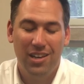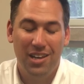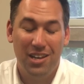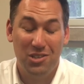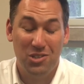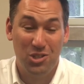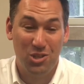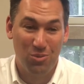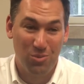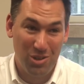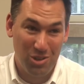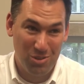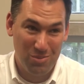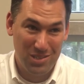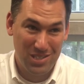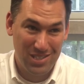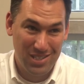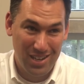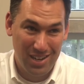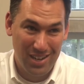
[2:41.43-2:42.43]
It's surreal to
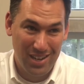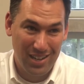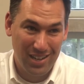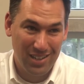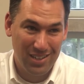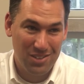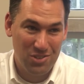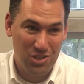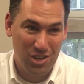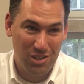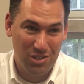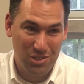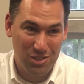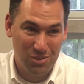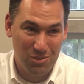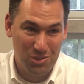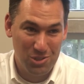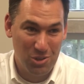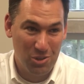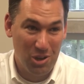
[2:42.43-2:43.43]
be sitting in Jerry
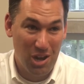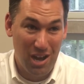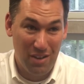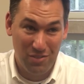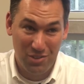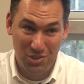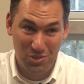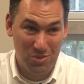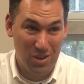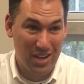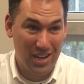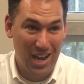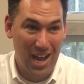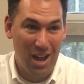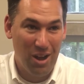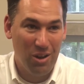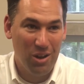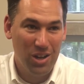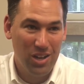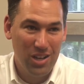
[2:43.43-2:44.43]
Sloan's old office right
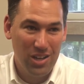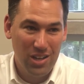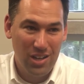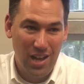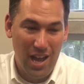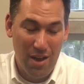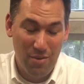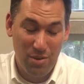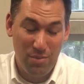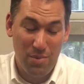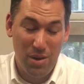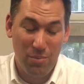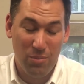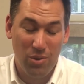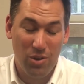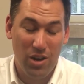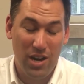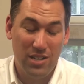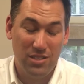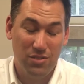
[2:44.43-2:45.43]
now. I
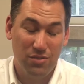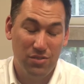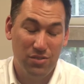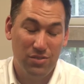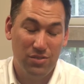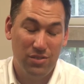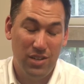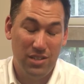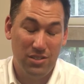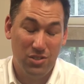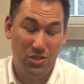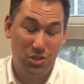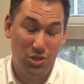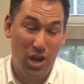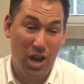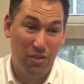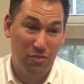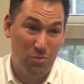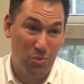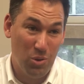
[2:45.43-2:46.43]
remember as a, as a
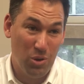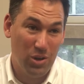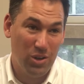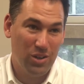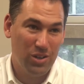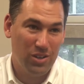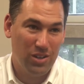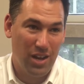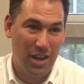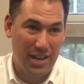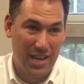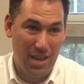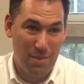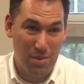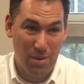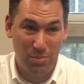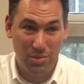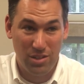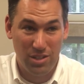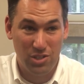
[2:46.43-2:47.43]
sophomore, I
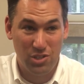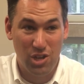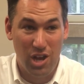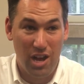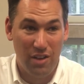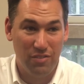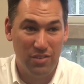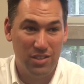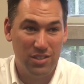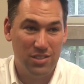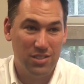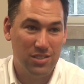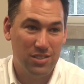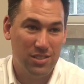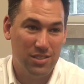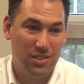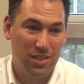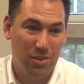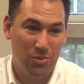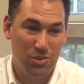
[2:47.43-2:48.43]
came up to this
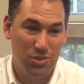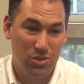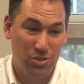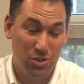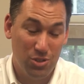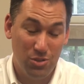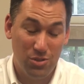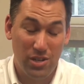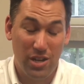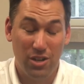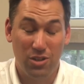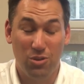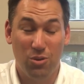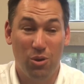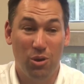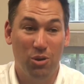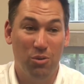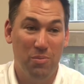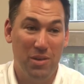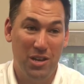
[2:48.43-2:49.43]
office. I was a news
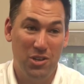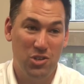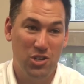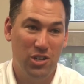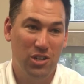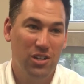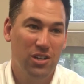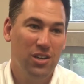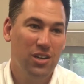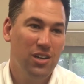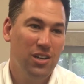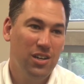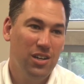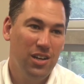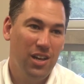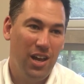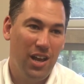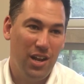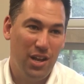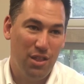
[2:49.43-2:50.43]
editorial major,
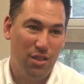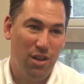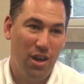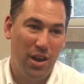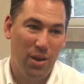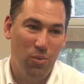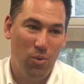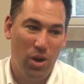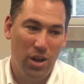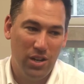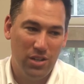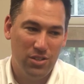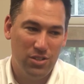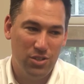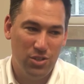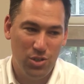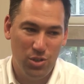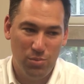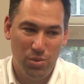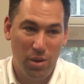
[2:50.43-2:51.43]
and I thought I wanted
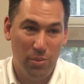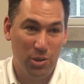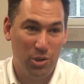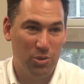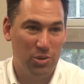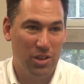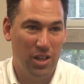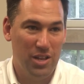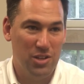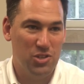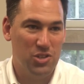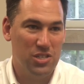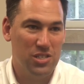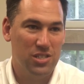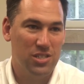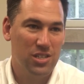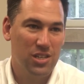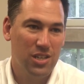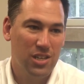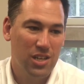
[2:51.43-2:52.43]
to do public
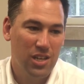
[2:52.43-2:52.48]
relations.